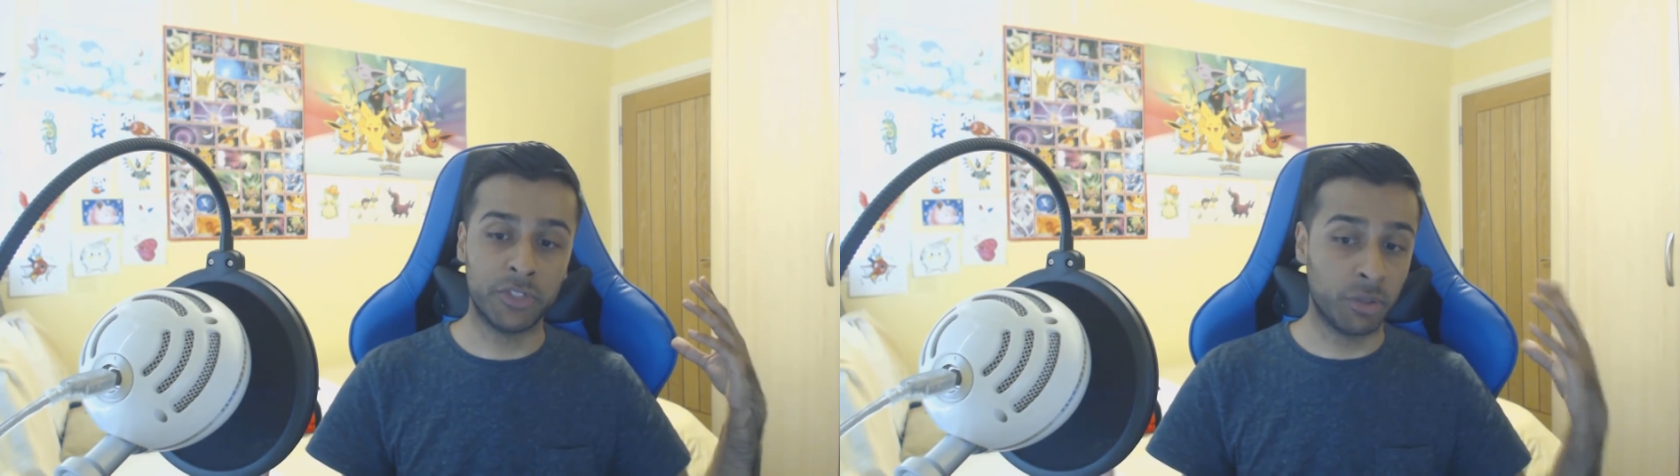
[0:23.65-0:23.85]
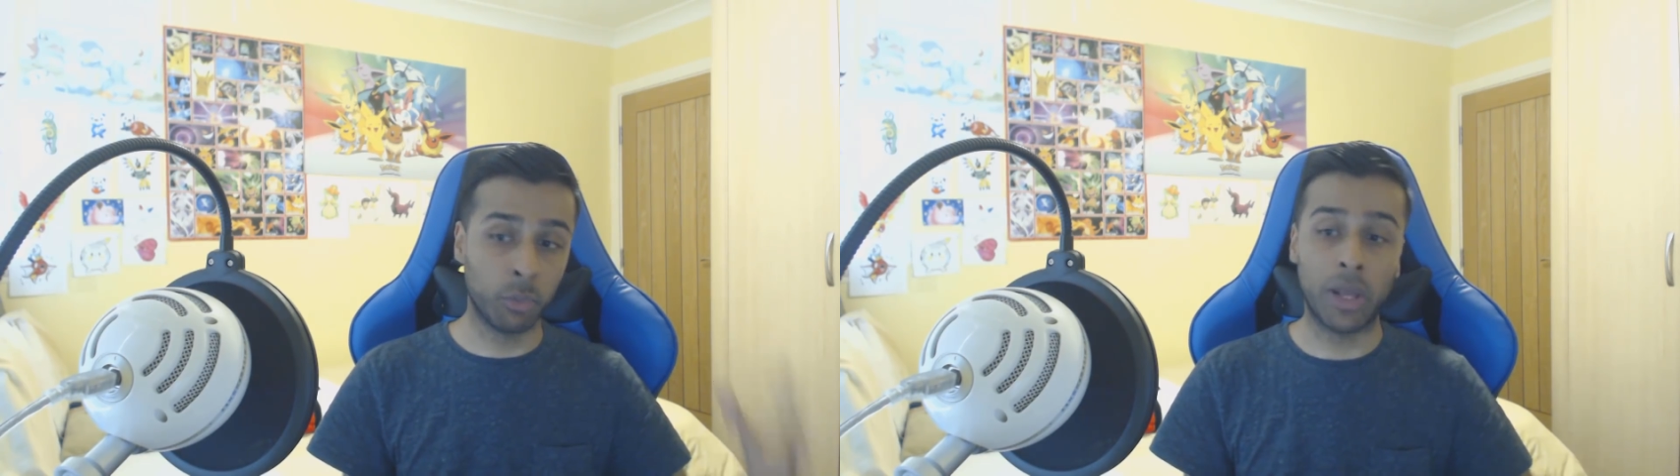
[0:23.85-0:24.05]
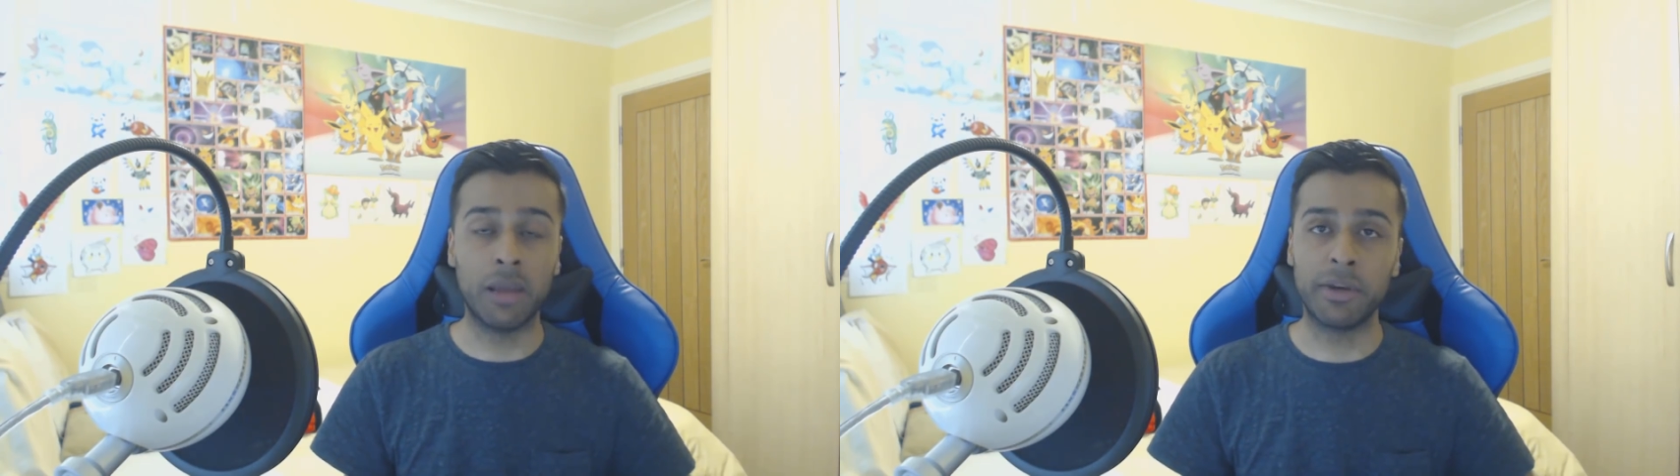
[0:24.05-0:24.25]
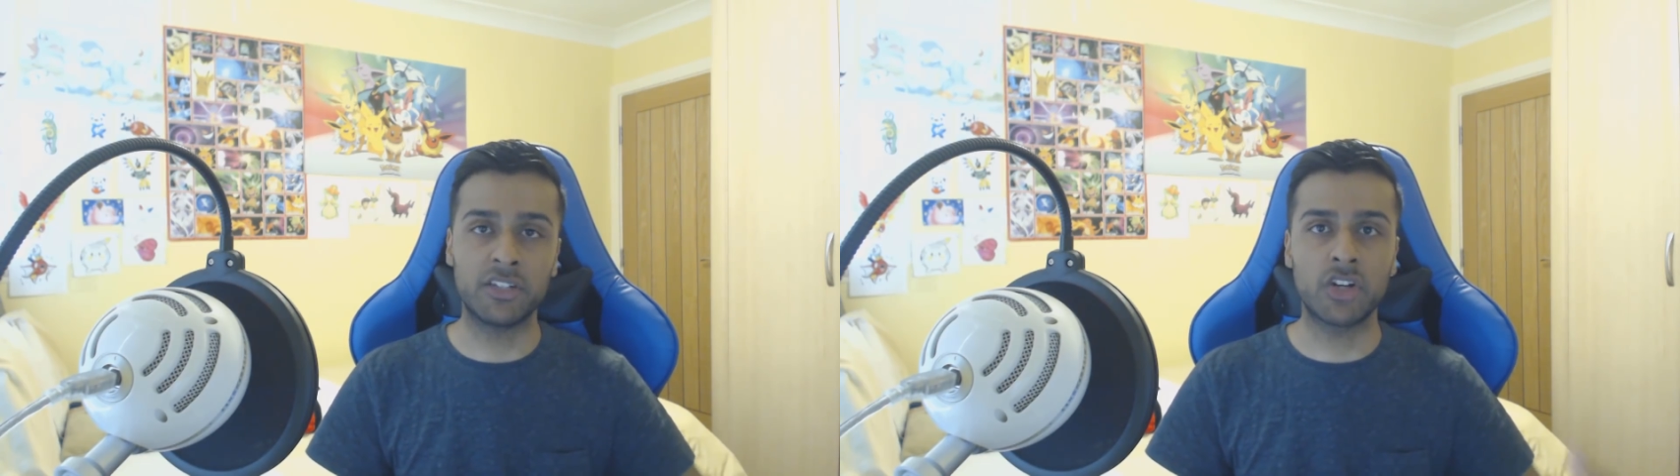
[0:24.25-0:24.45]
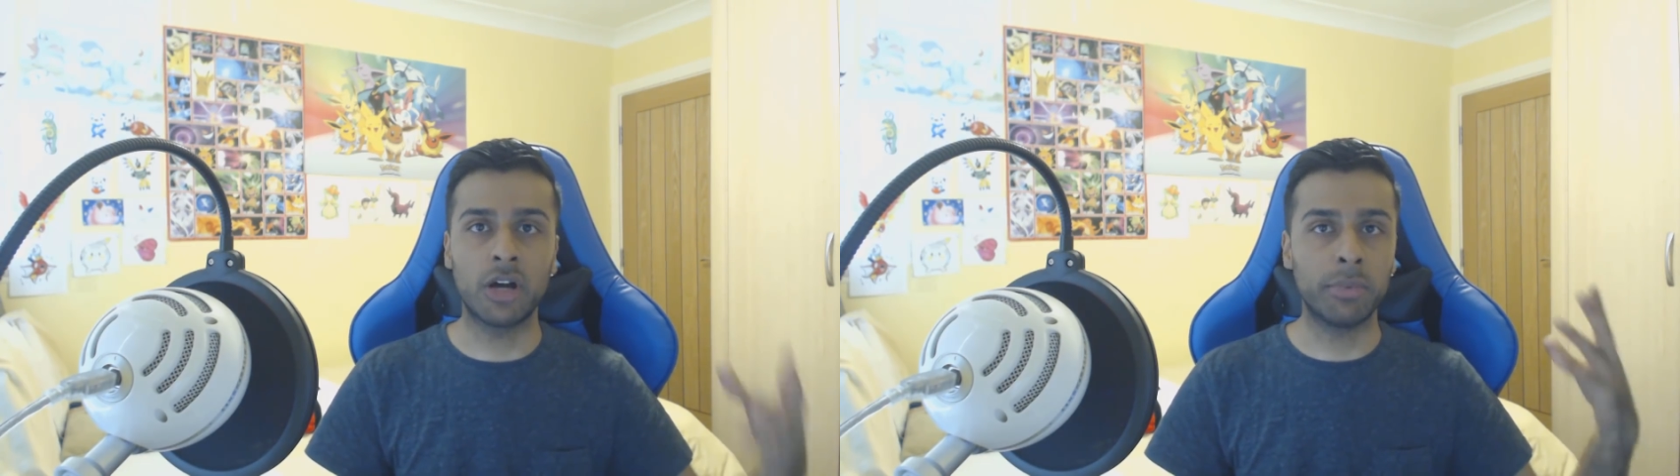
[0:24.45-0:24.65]
doing well at my
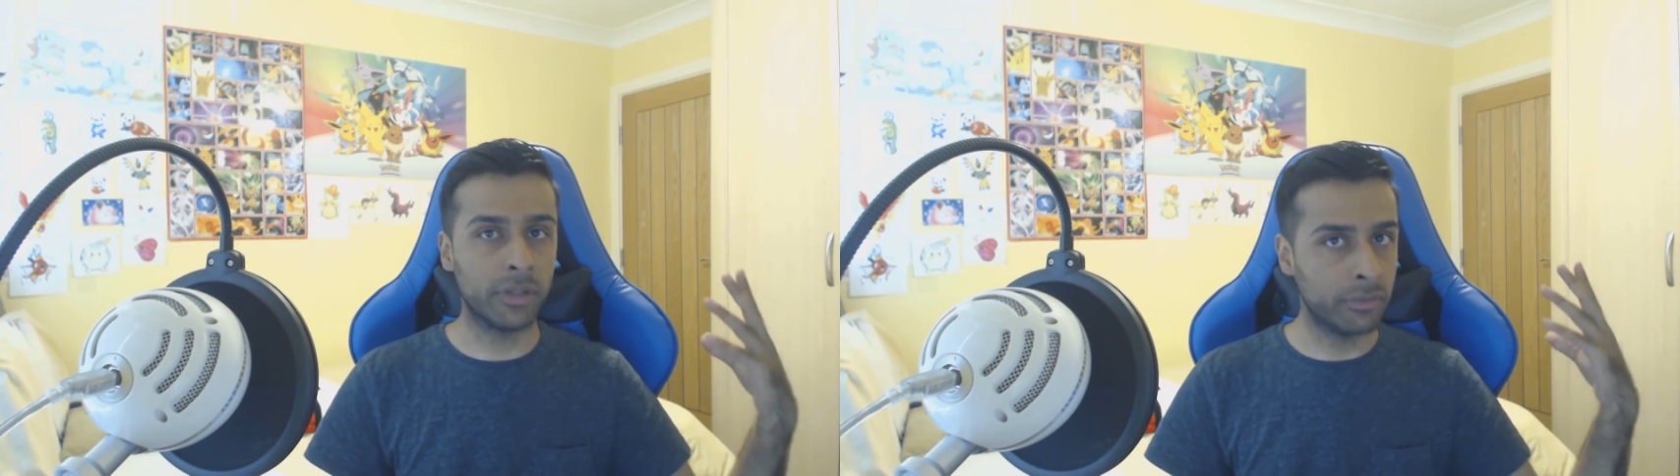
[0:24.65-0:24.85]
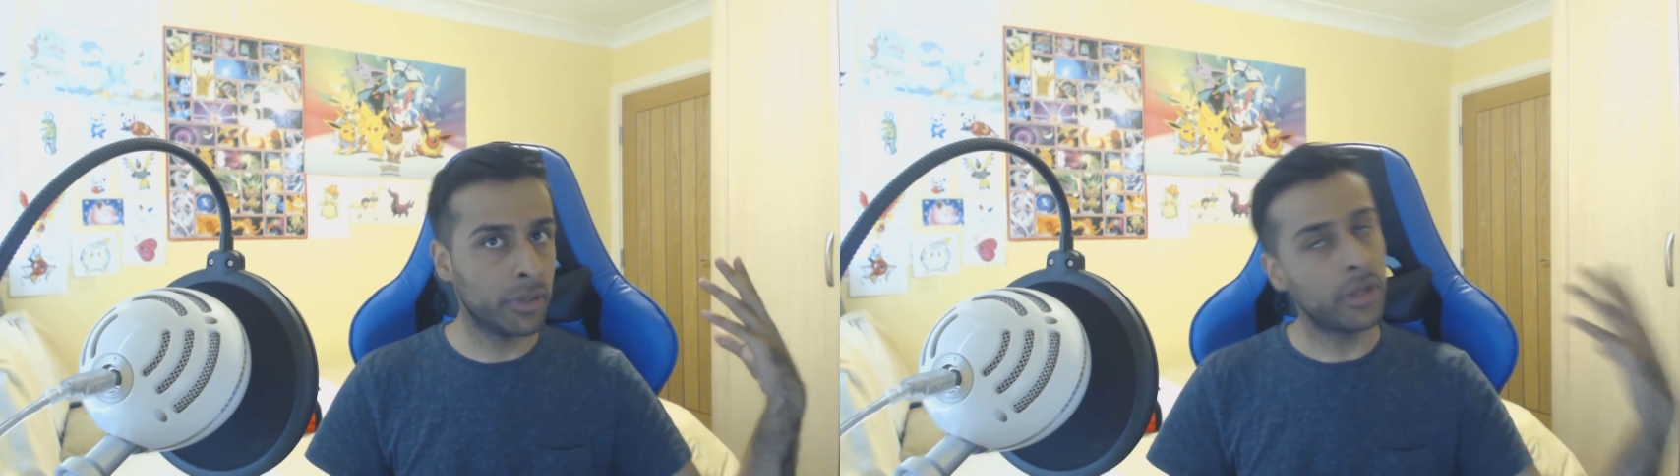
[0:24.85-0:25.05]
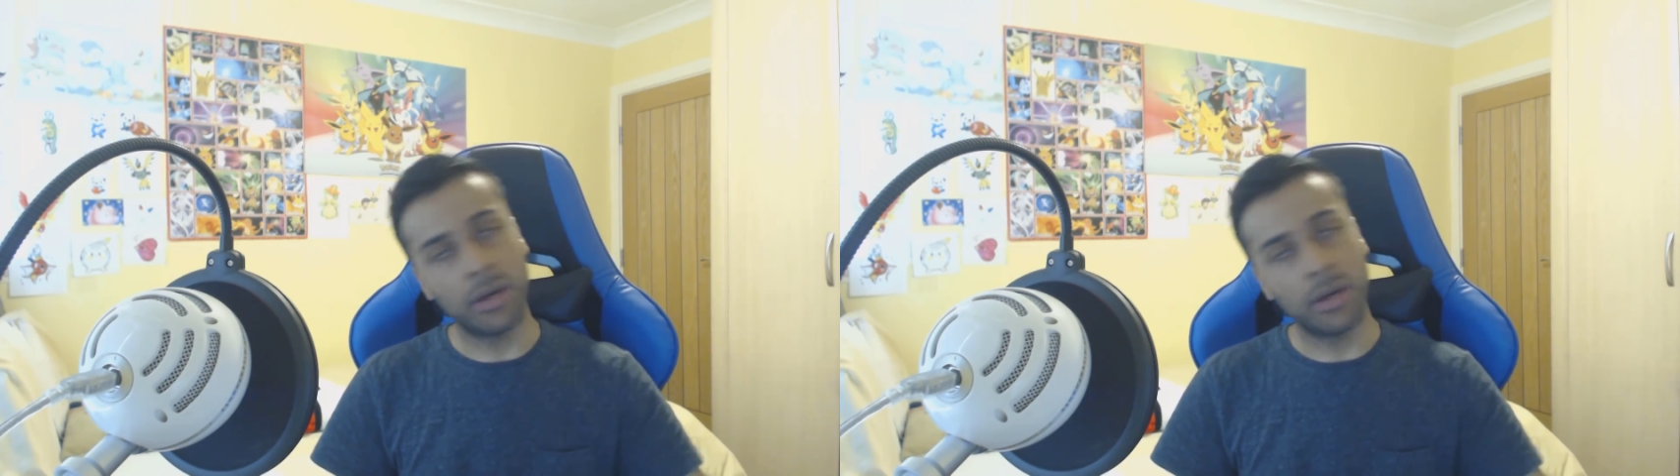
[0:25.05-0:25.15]
job and